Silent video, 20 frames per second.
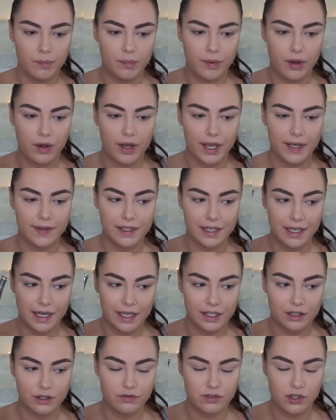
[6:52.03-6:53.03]
by the
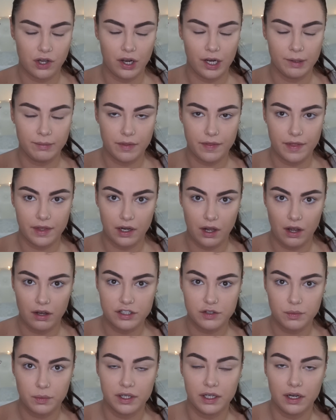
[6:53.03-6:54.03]
length of time that the
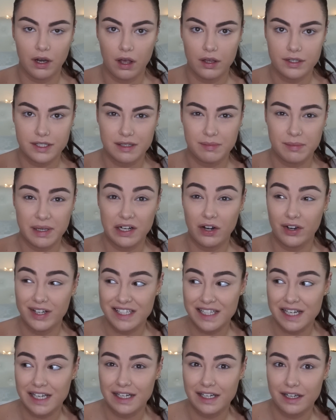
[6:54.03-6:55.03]
last one lasted me, like
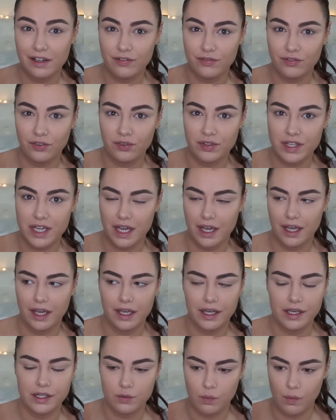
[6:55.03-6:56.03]
nearly a full year,
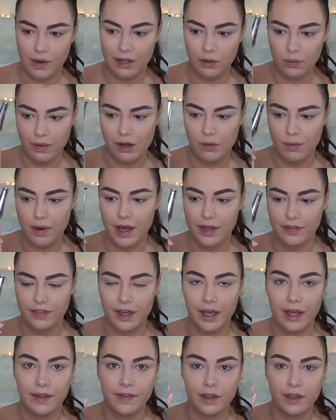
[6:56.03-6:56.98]
it's well worth it,